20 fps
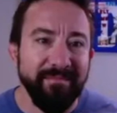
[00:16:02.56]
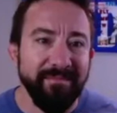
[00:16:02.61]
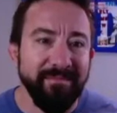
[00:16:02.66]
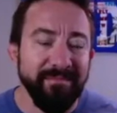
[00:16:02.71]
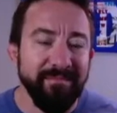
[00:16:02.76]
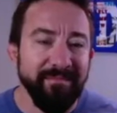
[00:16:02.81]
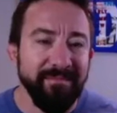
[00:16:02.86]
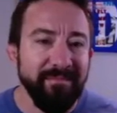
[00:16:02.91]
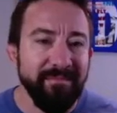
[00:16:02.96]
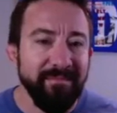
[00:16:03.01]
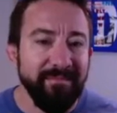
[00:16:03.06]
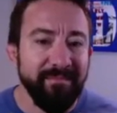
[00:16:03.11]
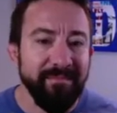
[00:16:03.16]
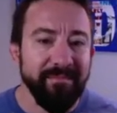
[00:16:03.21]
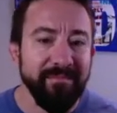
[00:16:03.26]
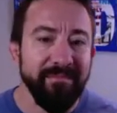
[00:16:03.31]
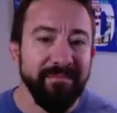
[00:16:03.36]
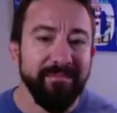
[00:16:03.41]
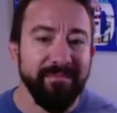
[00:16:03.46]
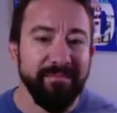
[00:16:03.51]

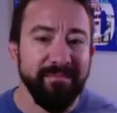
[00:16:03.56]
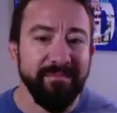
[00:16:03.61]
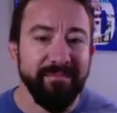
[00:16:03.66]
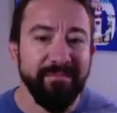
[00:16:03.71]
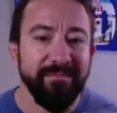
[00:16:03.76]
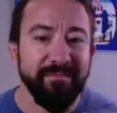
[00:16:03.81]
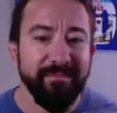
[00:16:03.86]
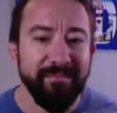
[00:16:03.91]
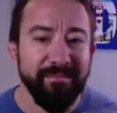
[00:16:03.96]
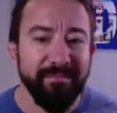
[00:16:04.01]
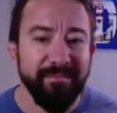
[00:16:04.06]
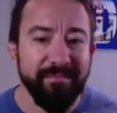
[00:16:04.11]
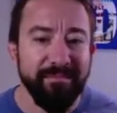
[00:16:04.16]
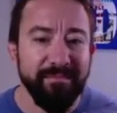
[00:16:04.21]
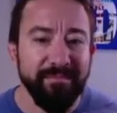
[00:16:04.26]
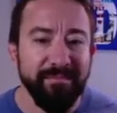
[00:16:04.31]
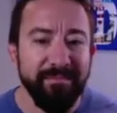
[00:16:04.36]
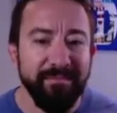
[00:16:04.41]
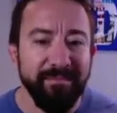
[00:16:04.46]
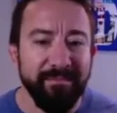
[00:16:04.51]

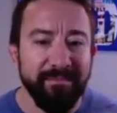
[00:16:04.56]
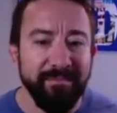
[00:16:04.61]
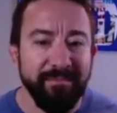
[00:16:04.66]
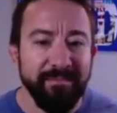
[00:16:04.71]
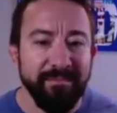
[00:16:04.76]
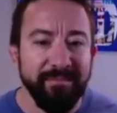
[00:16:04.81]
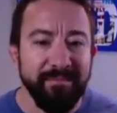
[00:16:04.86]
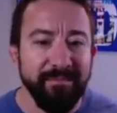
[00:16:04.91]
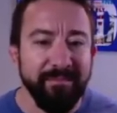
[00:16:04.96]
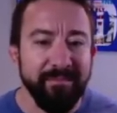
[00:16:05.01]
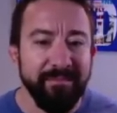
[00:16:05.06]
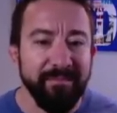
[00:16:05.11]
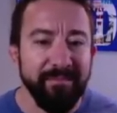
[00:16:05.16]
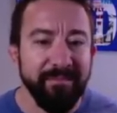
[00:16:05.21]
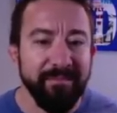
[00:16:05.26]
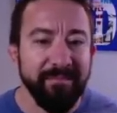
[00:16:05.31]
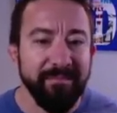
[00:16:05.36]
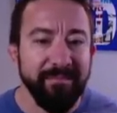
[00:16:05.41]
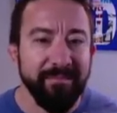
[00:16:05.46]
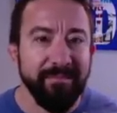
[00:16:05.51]

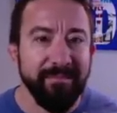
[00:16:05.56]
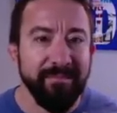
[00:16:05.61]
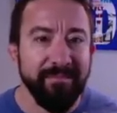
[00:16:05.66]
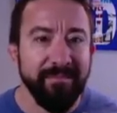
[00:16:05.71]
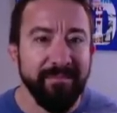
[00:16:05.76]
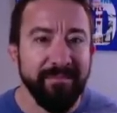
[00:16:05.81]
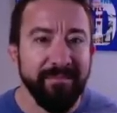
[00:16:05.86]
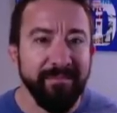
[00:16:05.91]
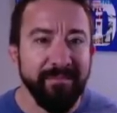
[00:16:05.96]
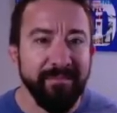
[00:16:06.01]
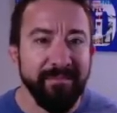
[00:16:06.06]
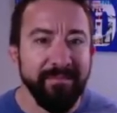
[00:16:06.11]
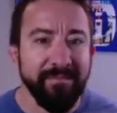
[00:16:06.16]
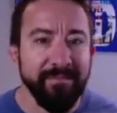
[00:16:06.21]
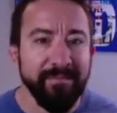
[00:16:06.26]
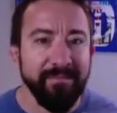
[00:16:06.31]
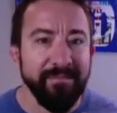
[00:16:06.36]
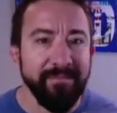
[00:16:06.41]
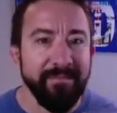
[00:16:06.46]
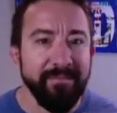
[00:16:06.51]

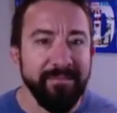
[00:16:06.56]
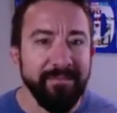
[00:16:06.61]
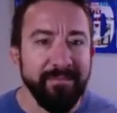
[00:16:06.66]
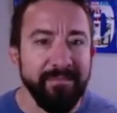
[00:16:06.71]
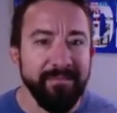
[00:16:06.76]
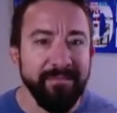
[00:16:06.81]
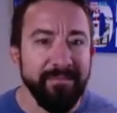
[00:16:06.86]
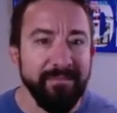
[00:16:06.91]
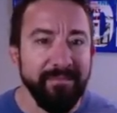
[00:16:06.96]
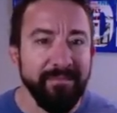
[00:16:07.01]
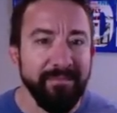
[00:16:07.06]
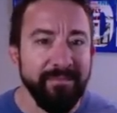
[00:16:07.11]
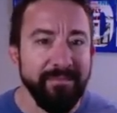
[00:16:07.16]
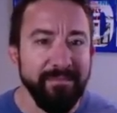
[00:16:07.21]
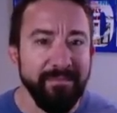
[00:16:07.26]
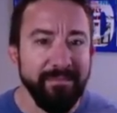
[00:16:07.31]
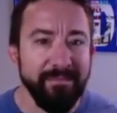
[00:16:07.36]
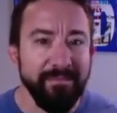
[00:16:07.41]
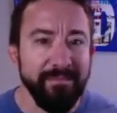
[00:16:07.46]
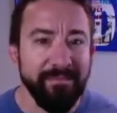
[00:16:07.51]

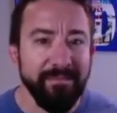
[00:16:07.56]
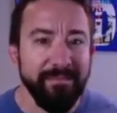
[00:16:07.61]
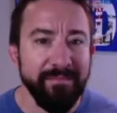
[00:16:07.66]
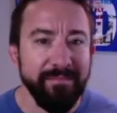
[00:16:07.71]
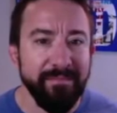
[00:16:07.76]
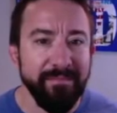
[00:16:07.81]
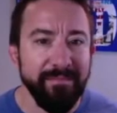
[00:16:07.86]
This person isn't speaking.